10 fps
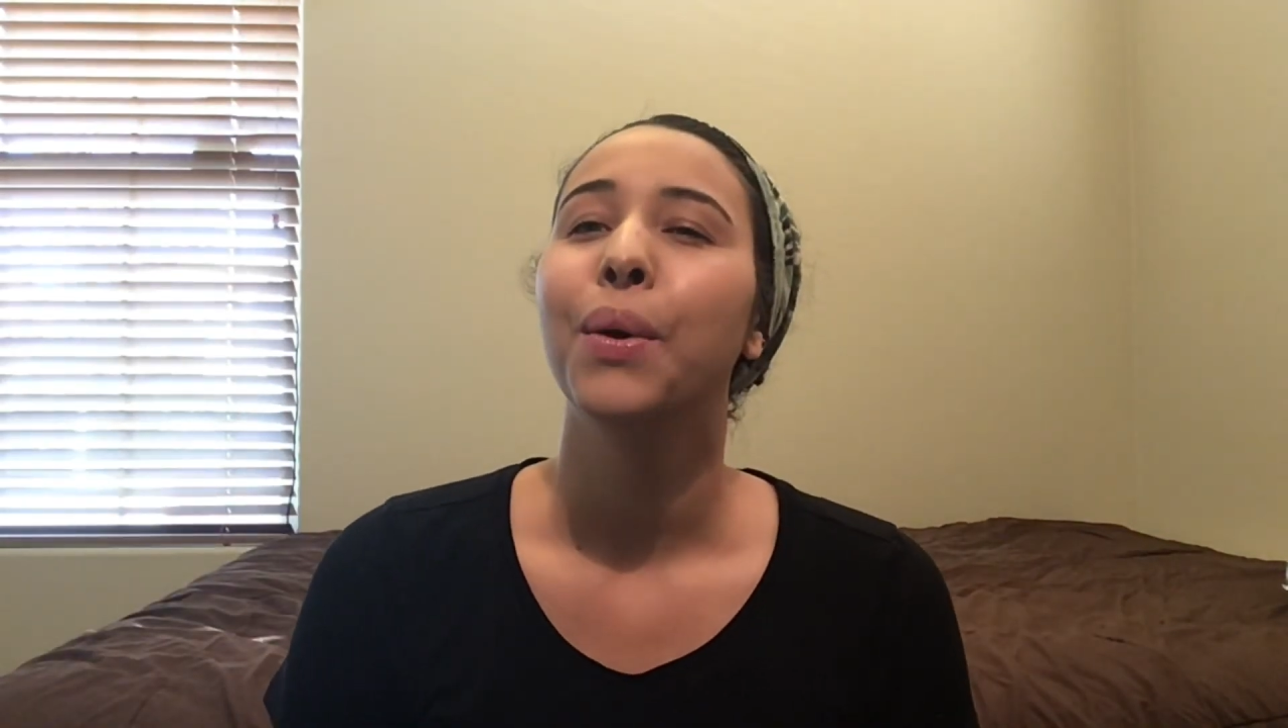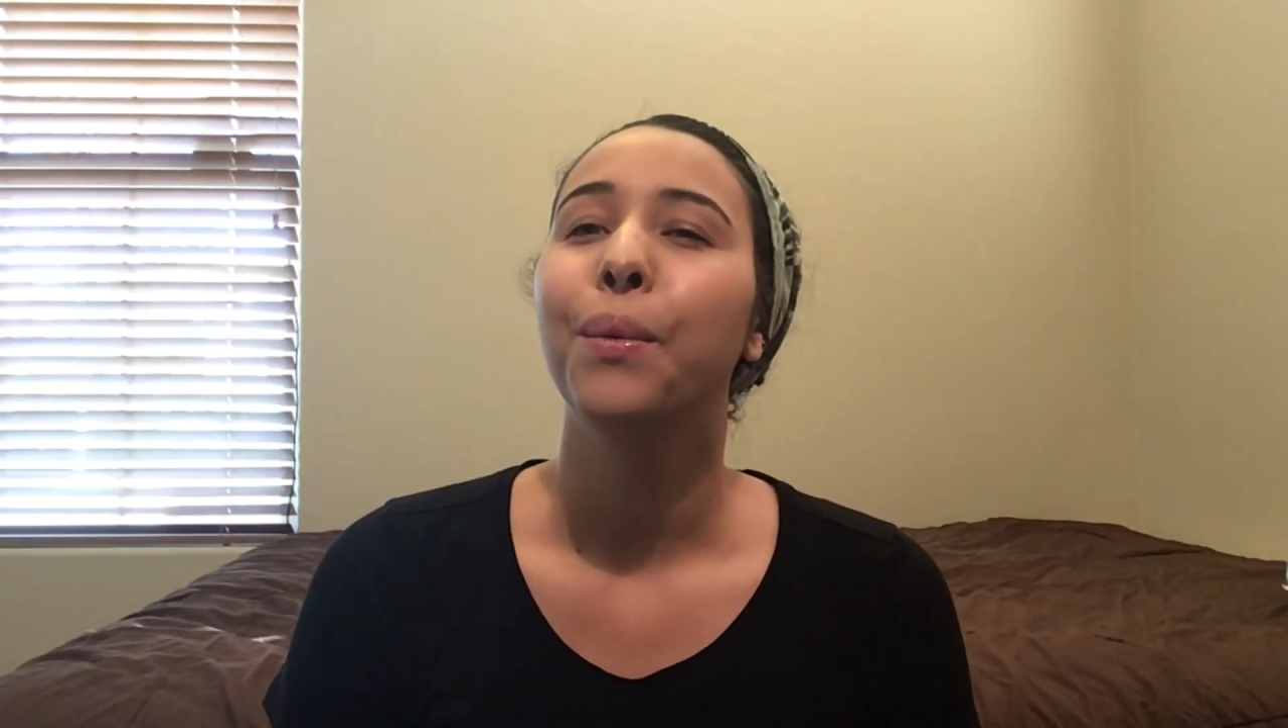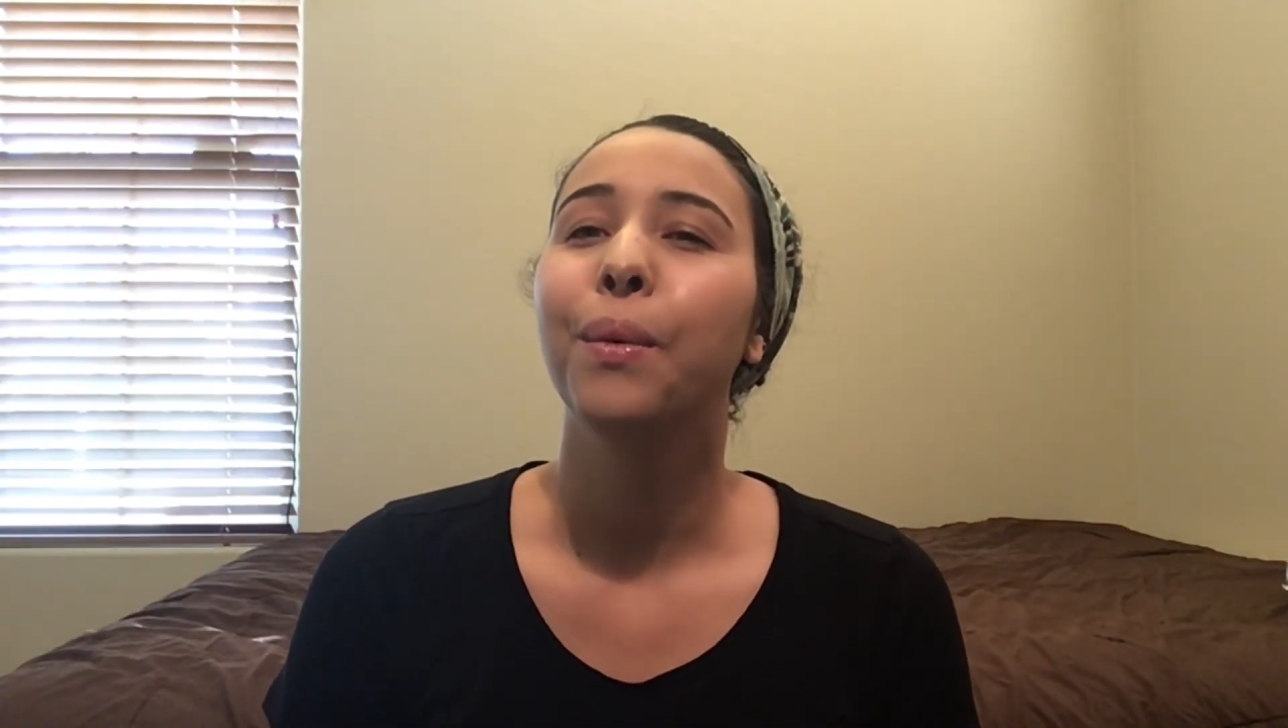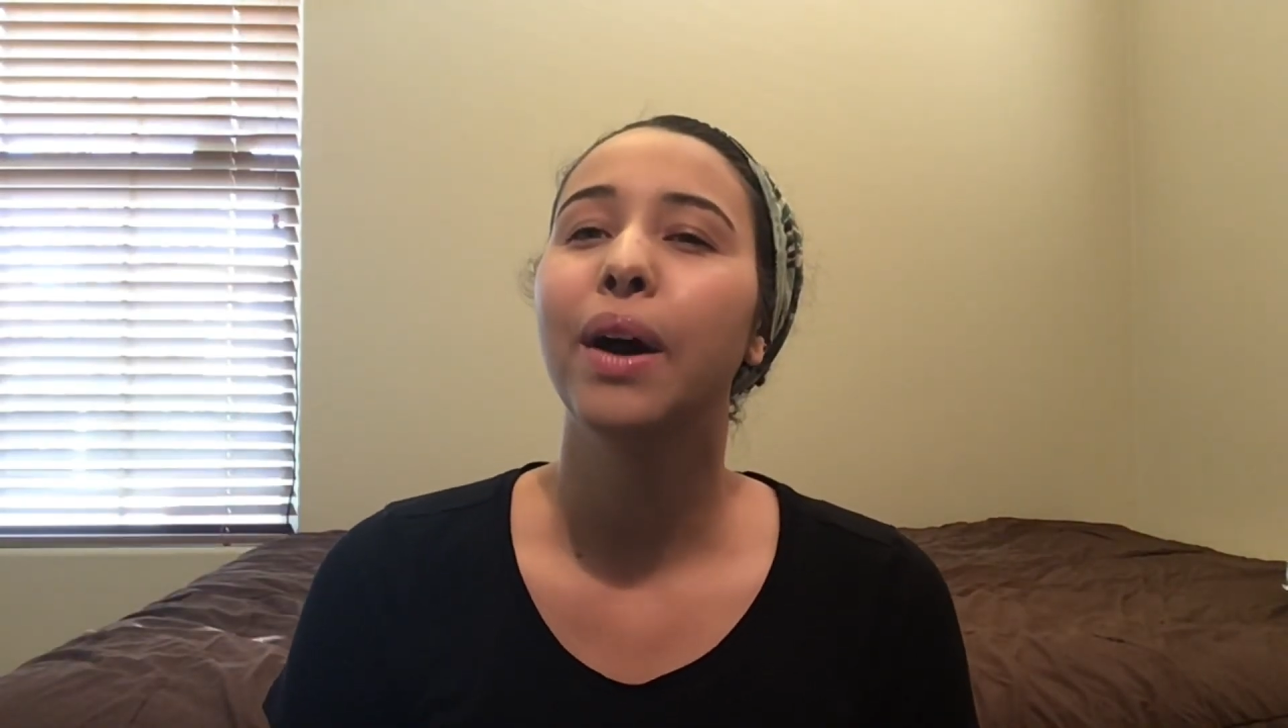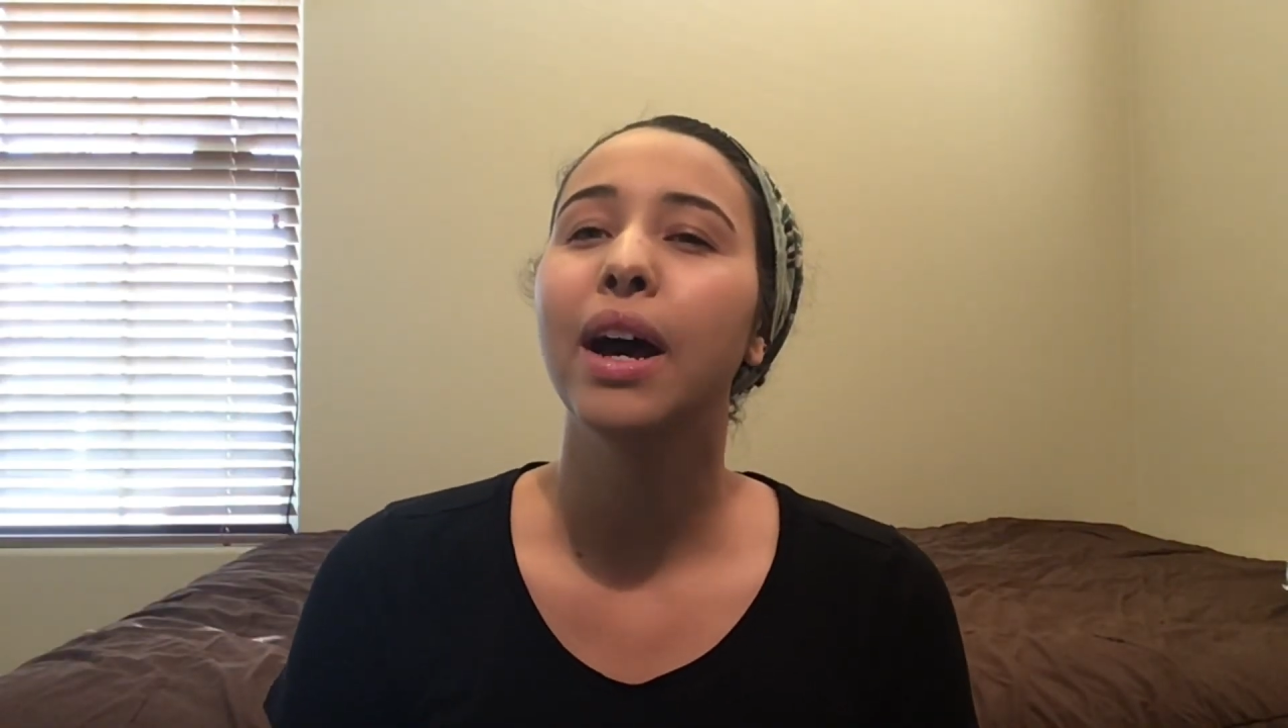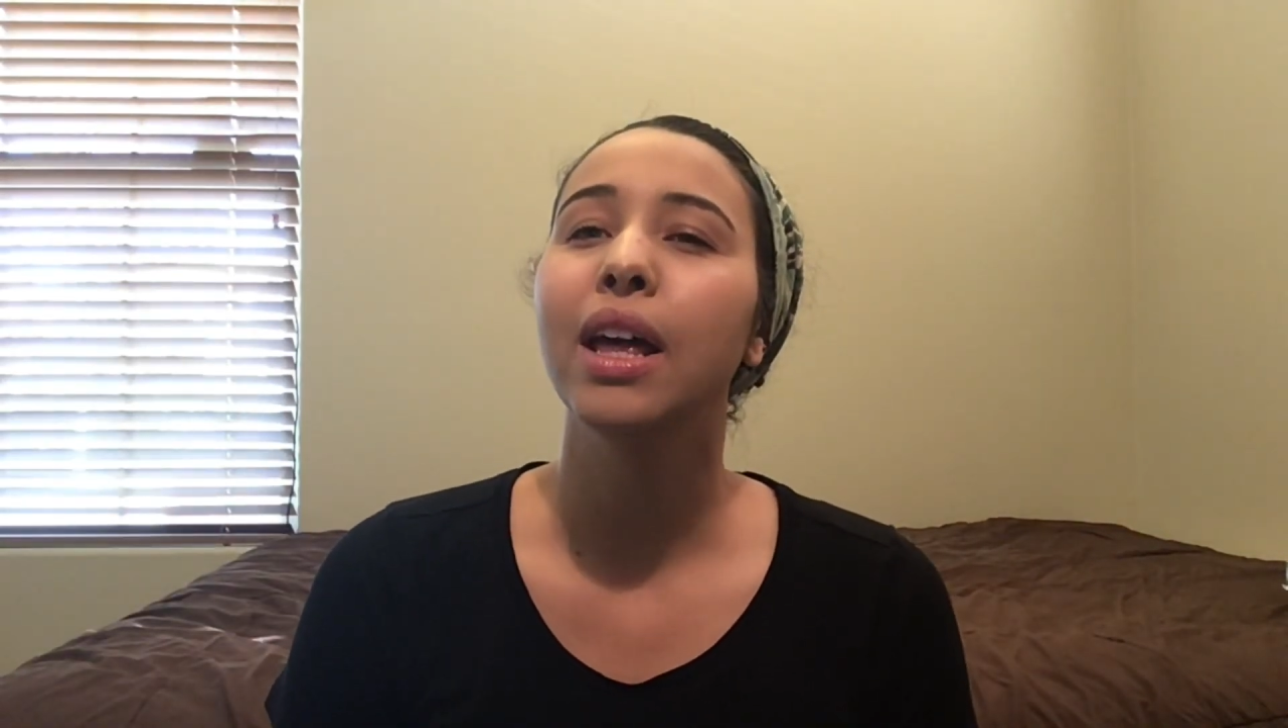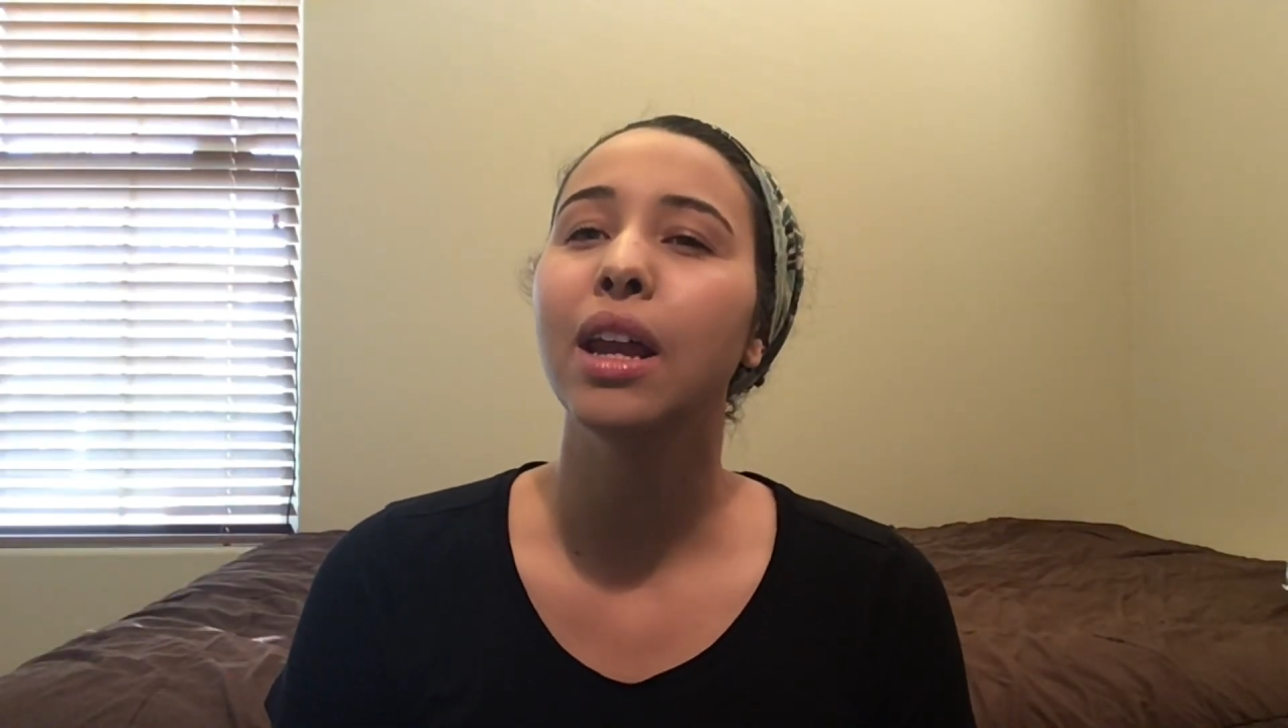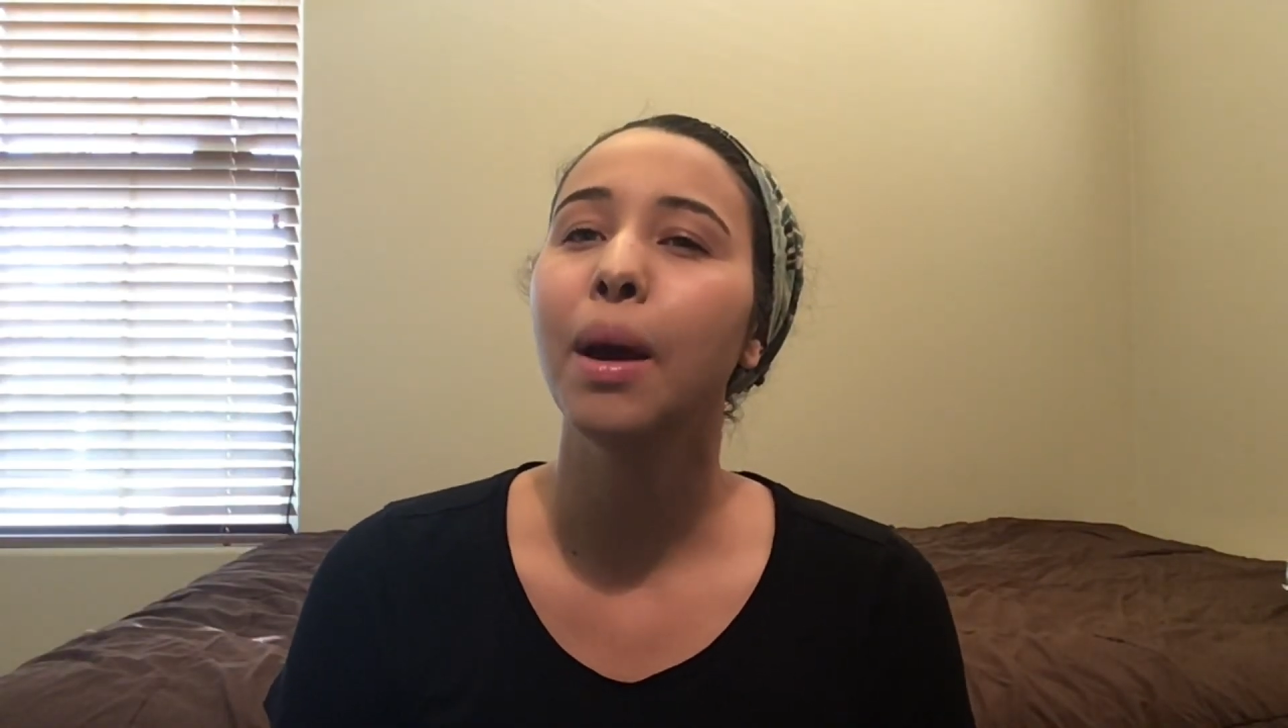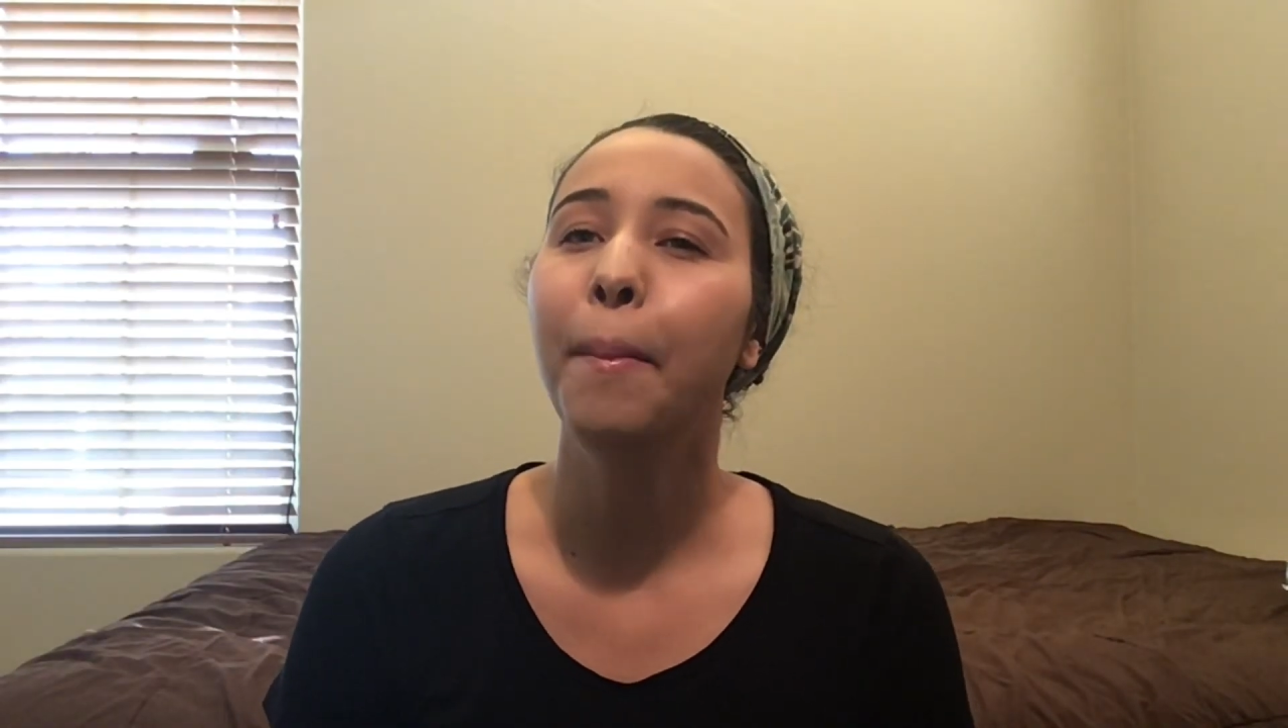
What